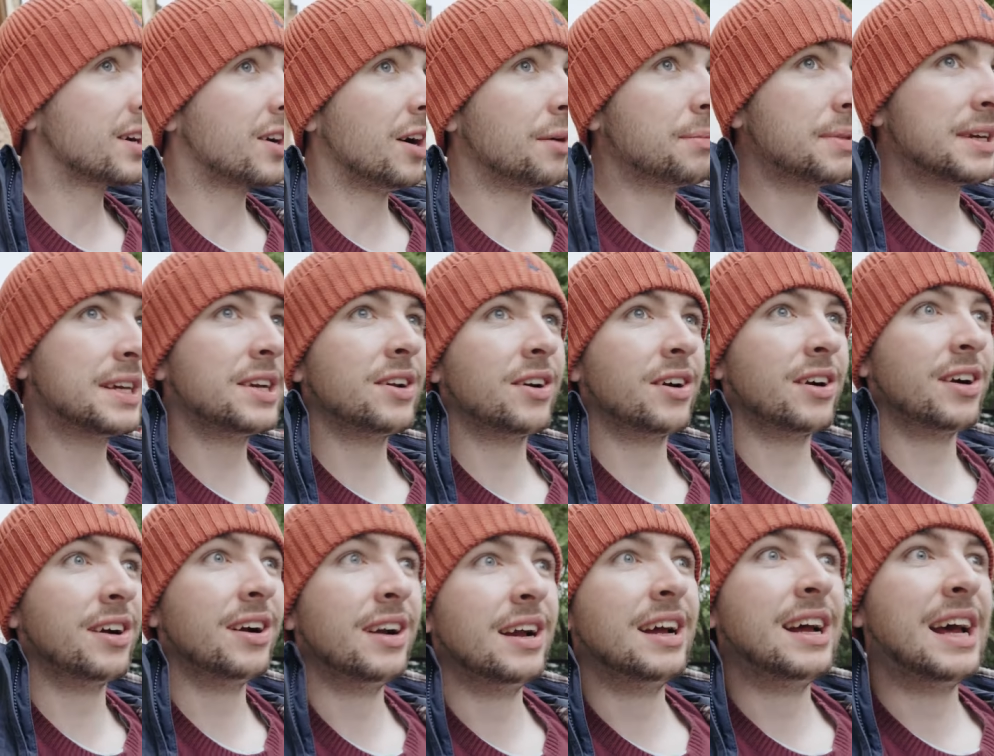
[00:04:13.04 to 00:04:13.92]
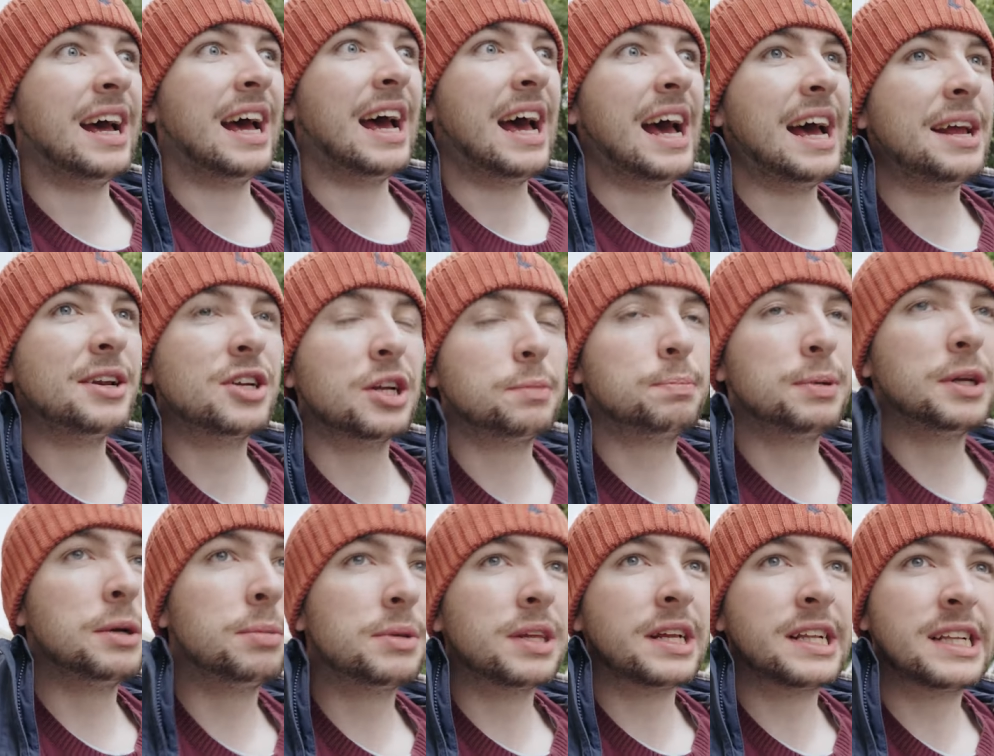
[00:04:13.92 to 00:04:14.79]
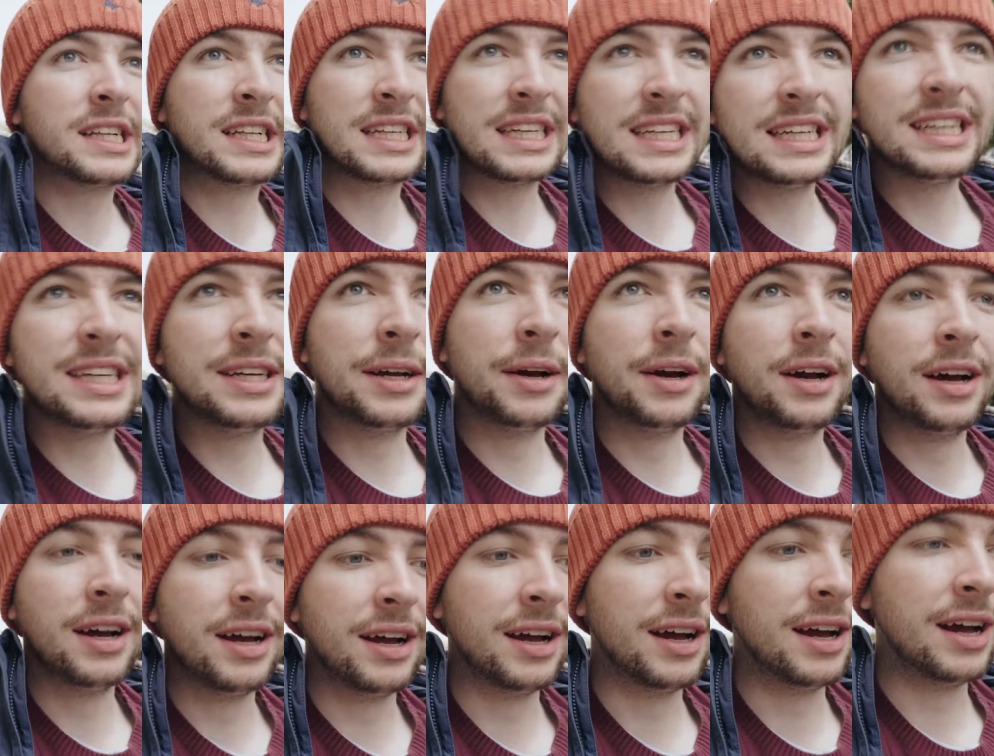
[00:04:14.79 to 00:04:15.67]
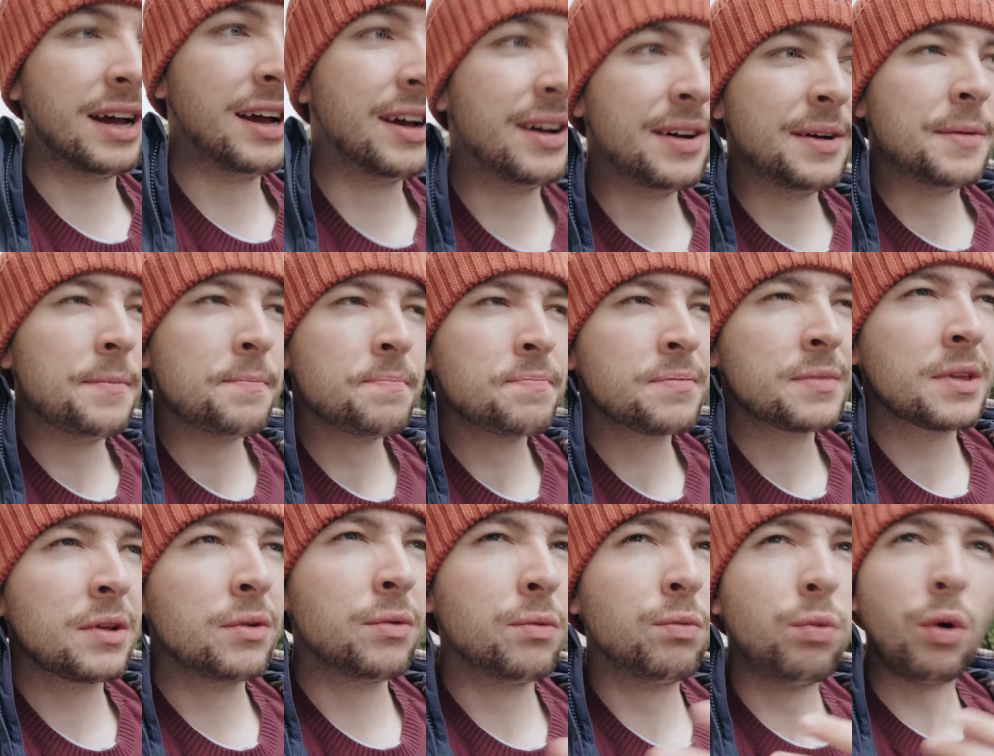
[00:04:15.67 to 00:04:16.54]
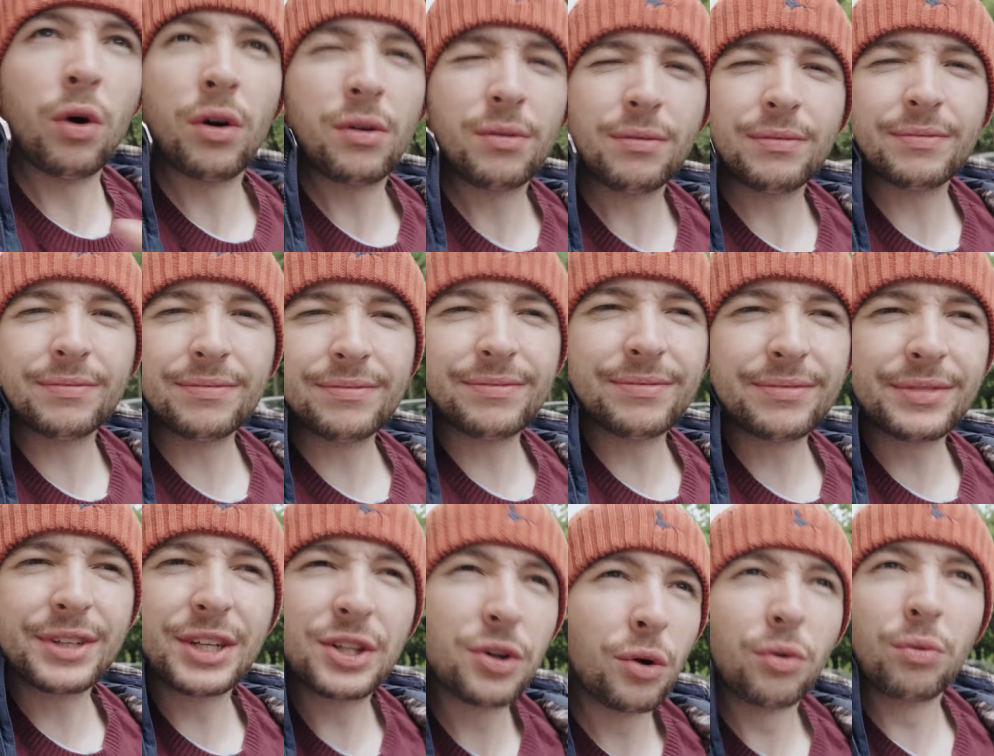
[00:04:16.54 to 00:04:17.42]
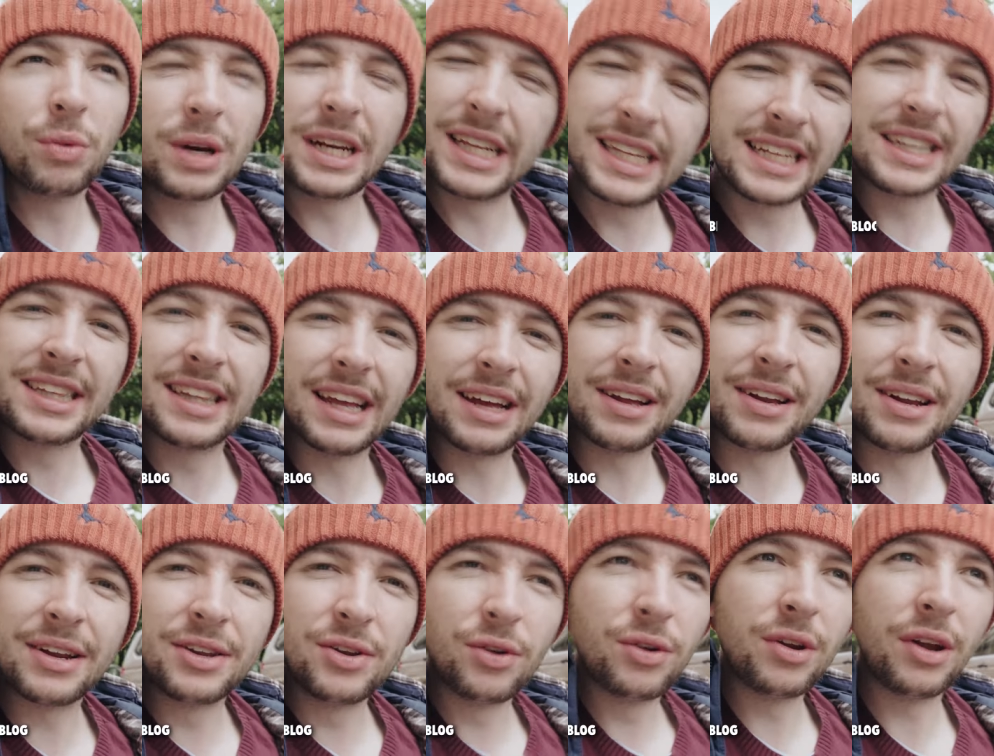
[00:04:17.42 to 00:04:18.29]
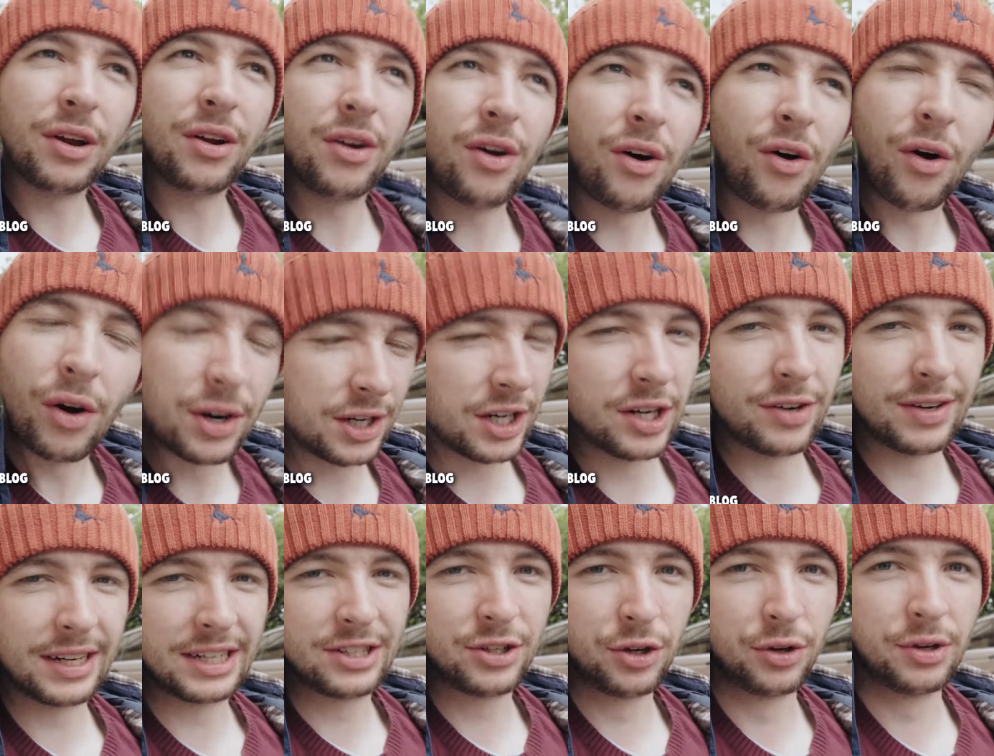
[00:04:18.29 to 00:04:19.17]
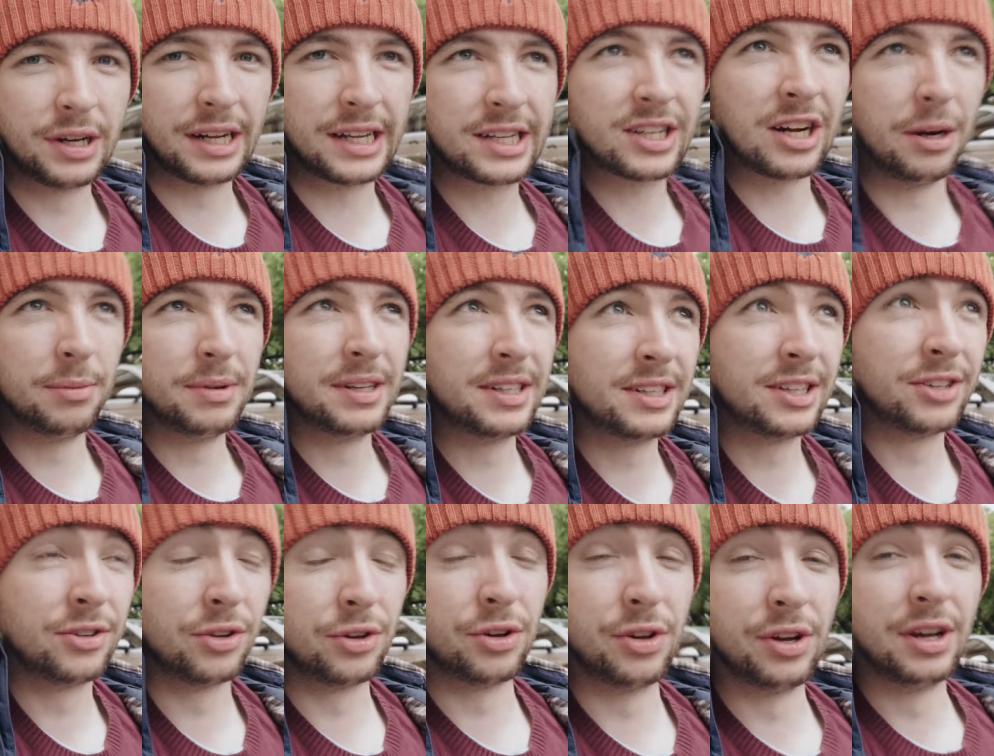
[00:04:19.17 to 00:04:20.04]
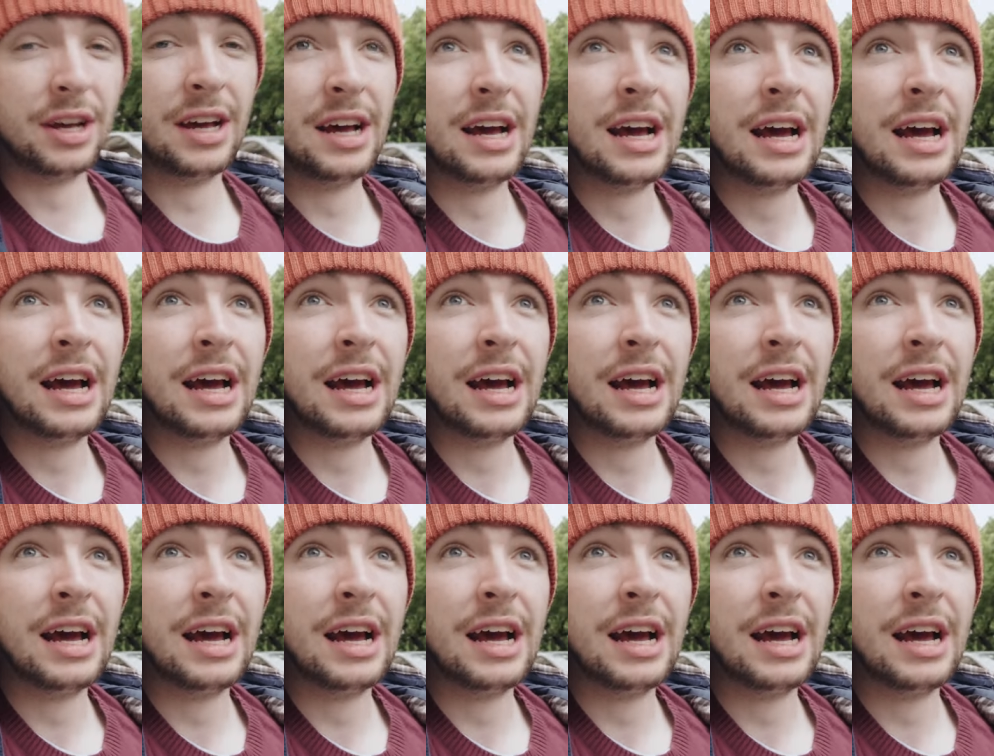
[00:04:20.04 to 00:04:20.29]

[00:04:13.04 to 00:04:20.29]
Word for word: to come here and just be able to see what you don't really see the ordinary tourists coming to do.